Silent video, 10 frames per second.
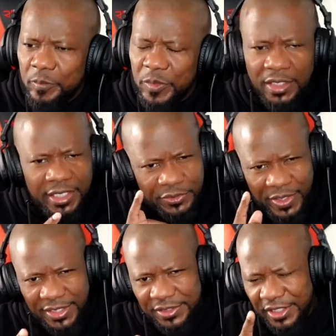and that's why
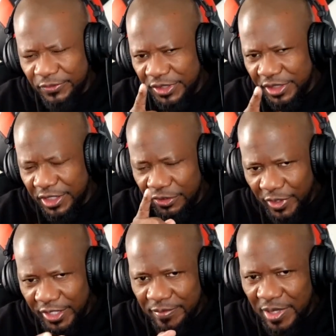I say we should get
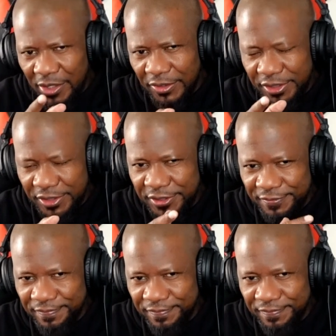away from all this,